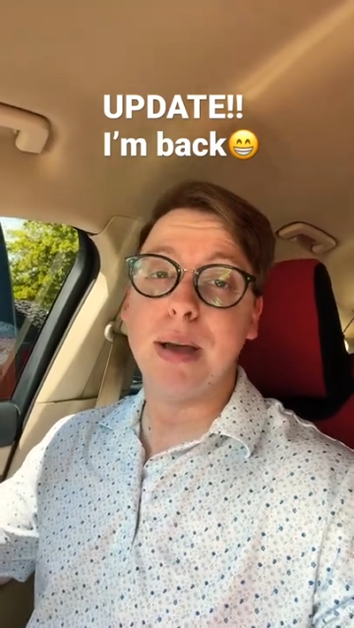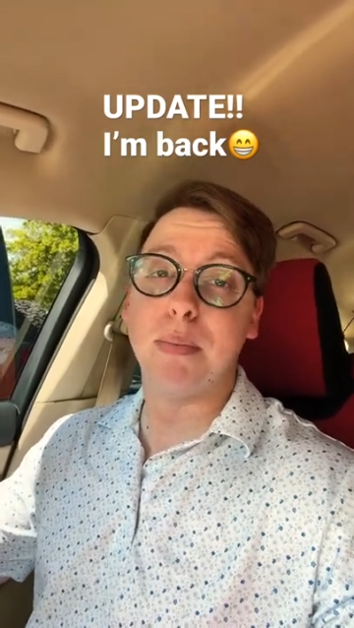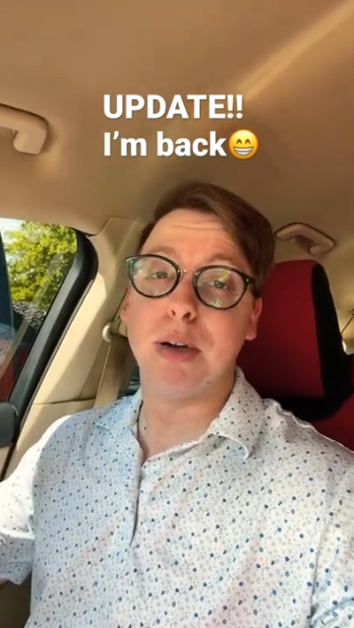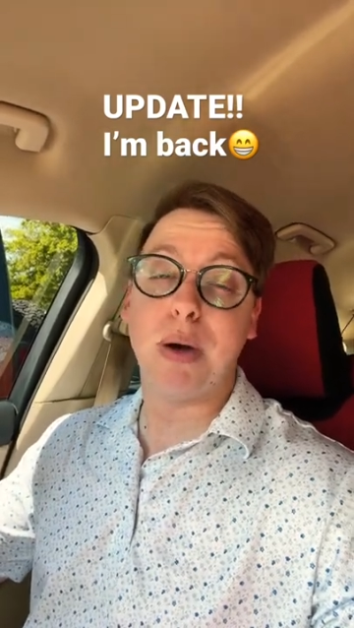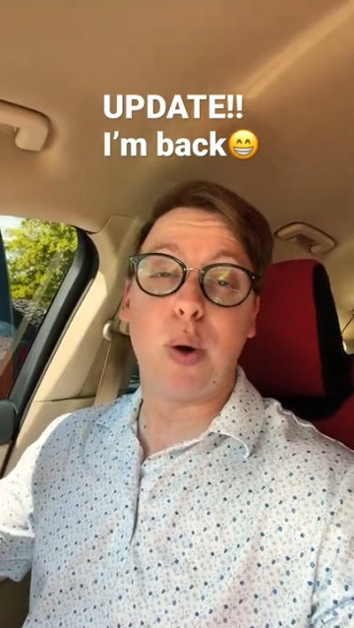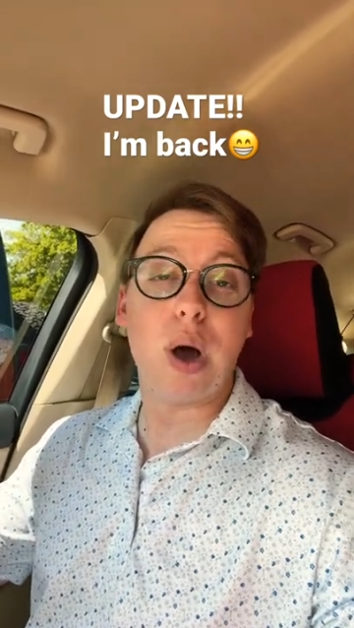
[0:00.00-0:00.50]

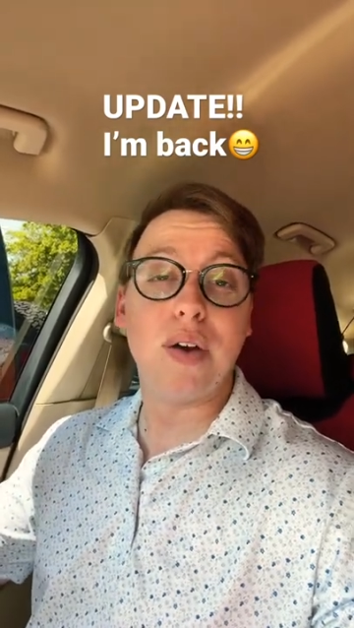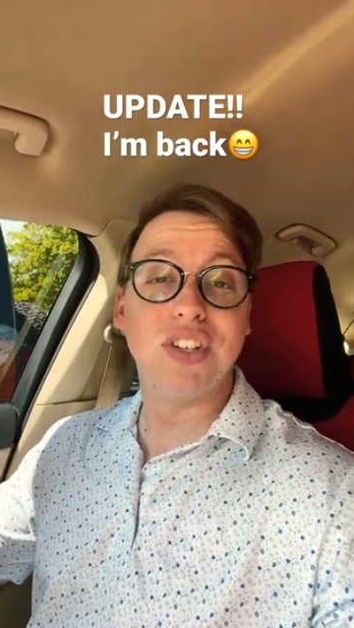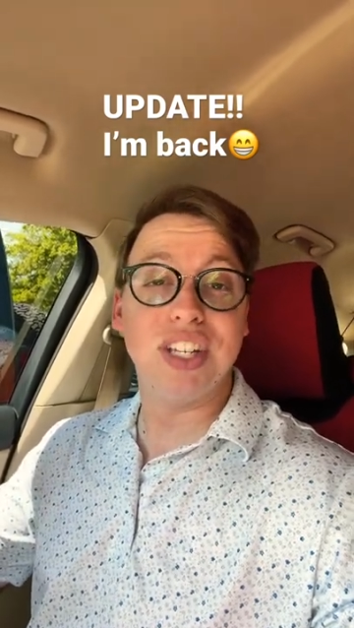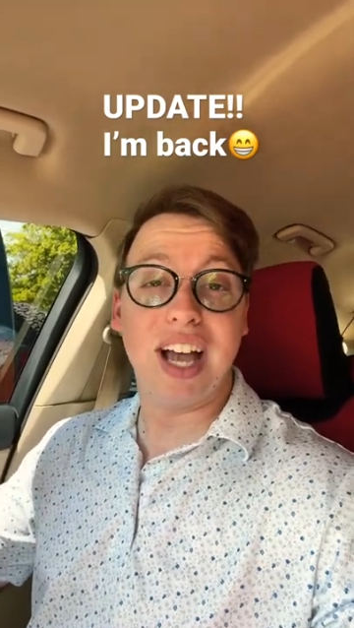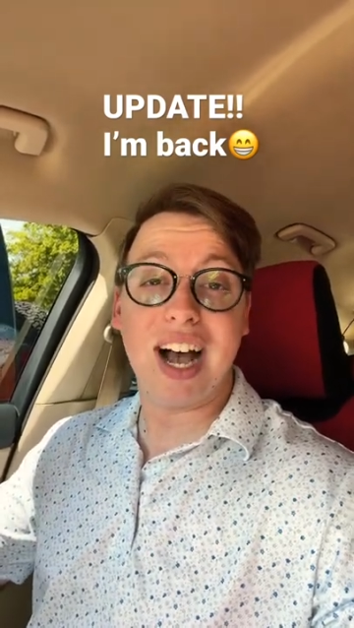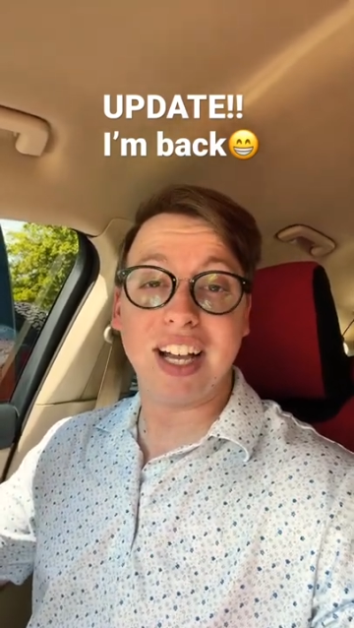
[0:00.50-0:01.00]
but my wife was
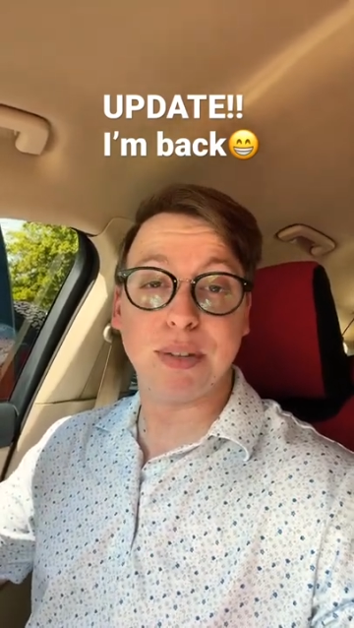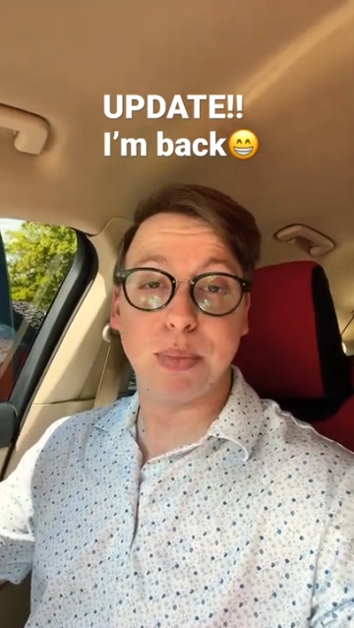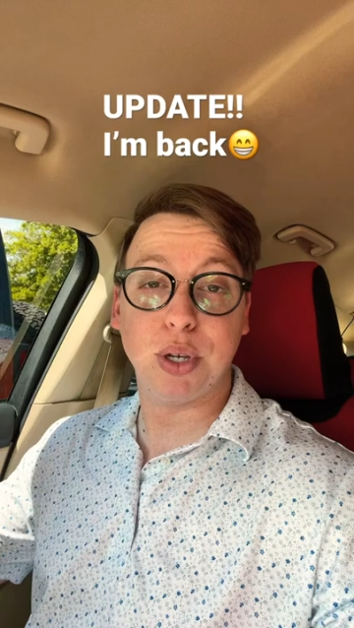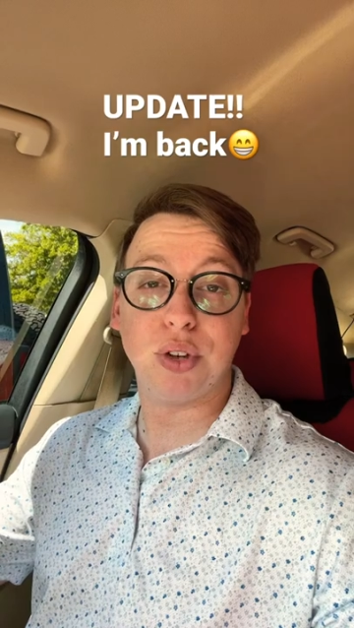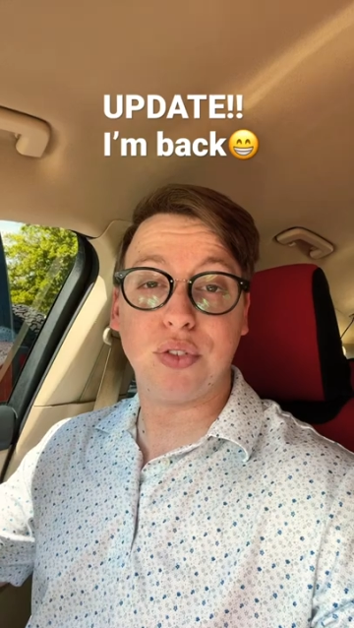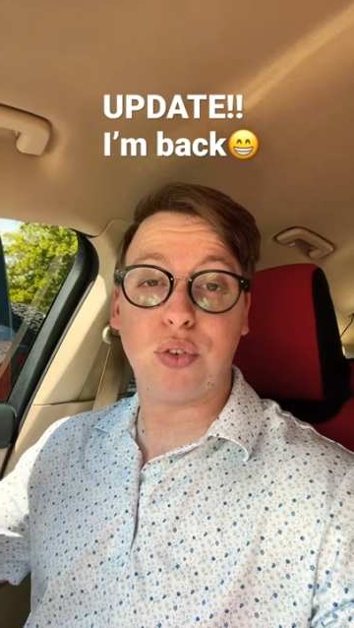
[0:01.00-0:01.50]
in the
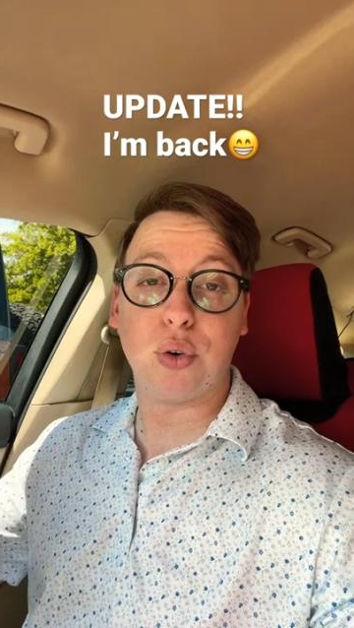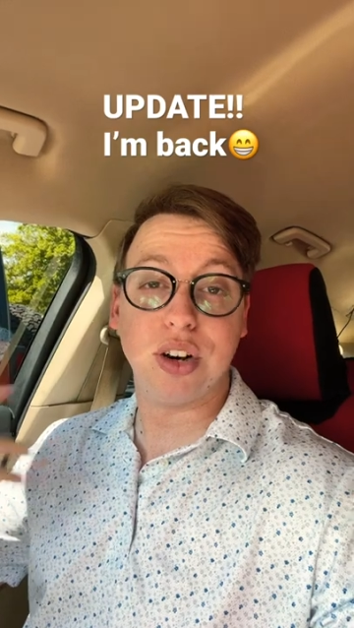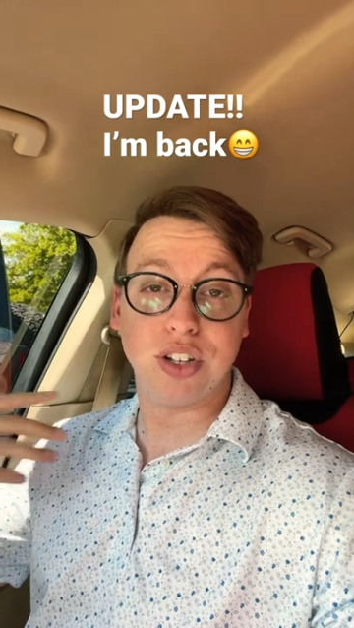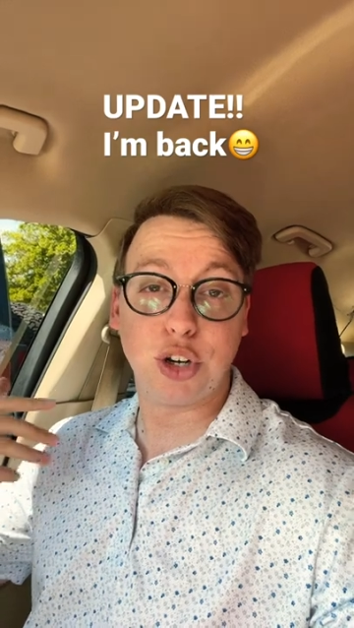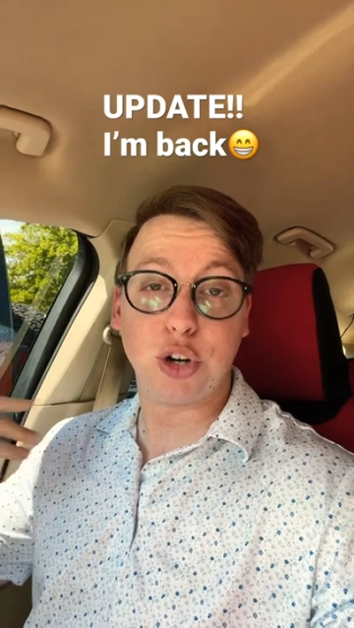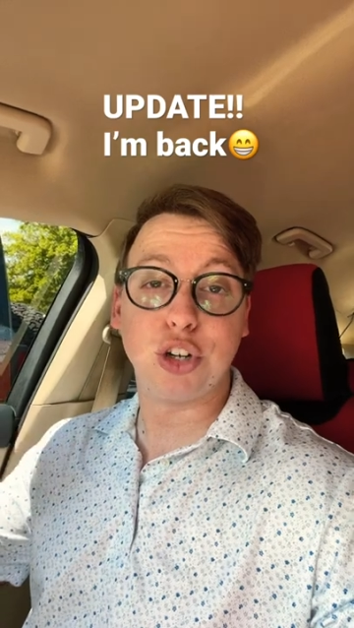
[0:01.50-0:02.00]
hospital for
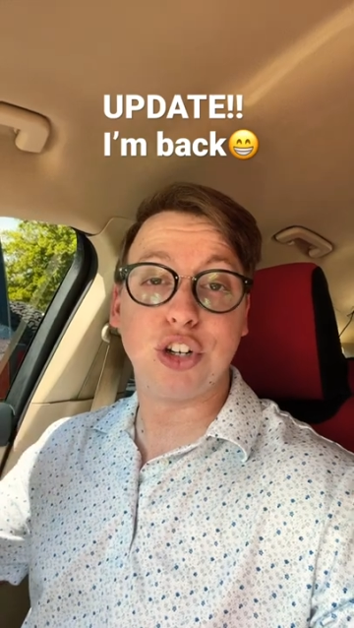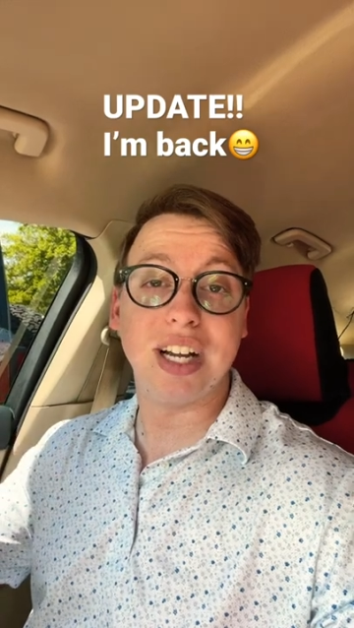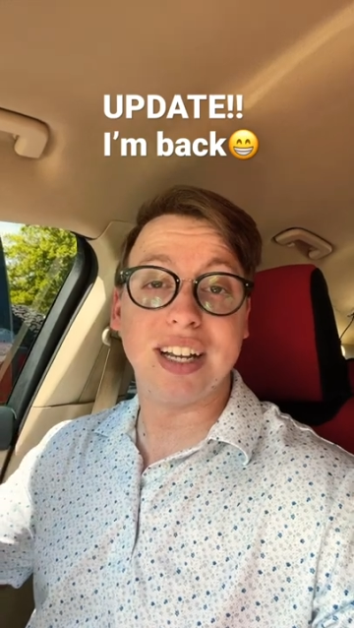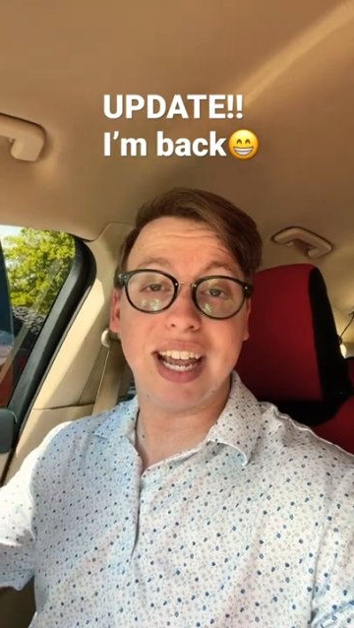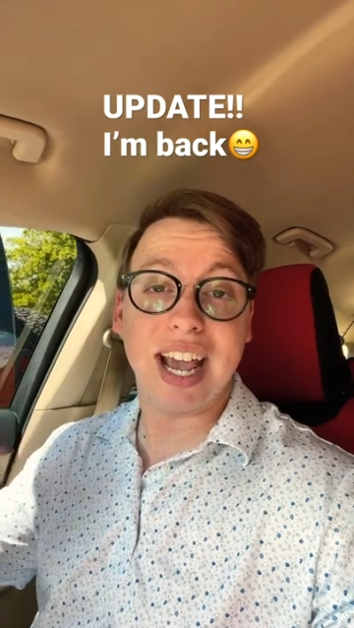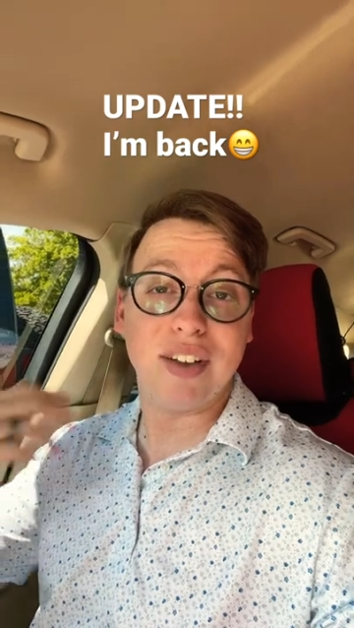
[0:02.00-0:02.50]
a surgery she
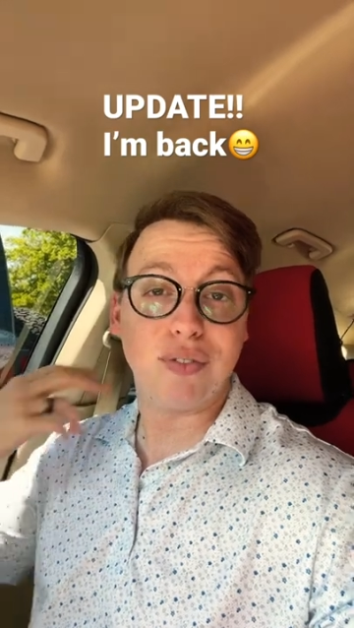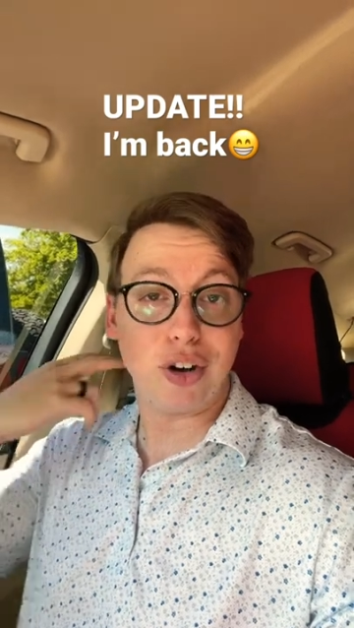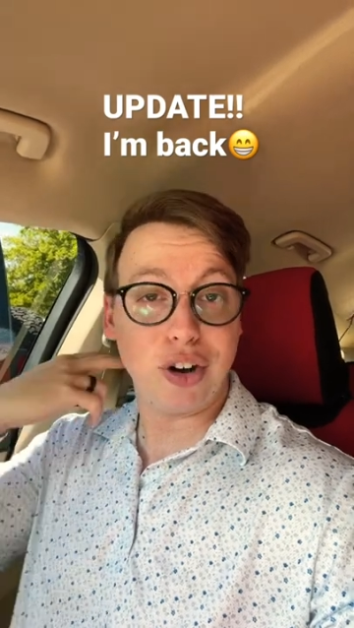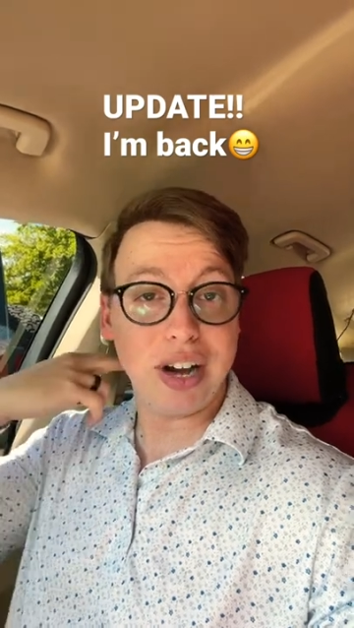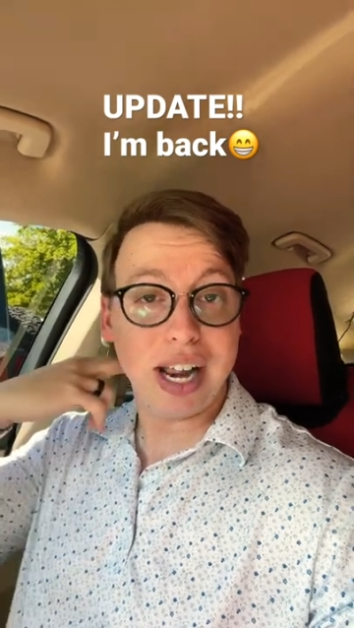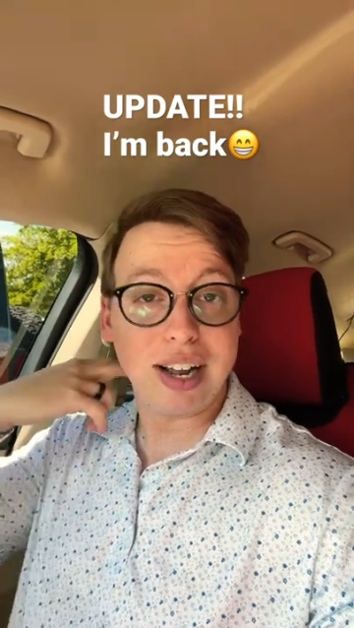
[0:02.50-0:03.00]
had to have for
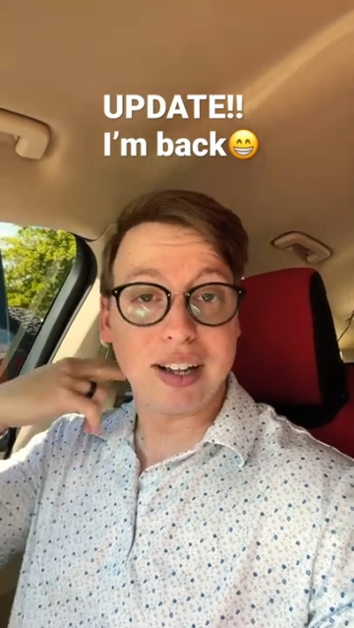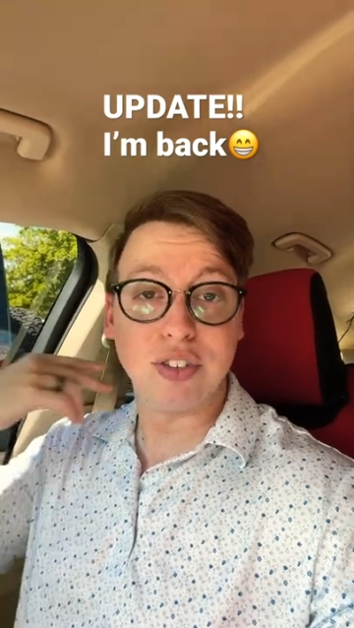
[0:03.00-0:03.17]
her neck,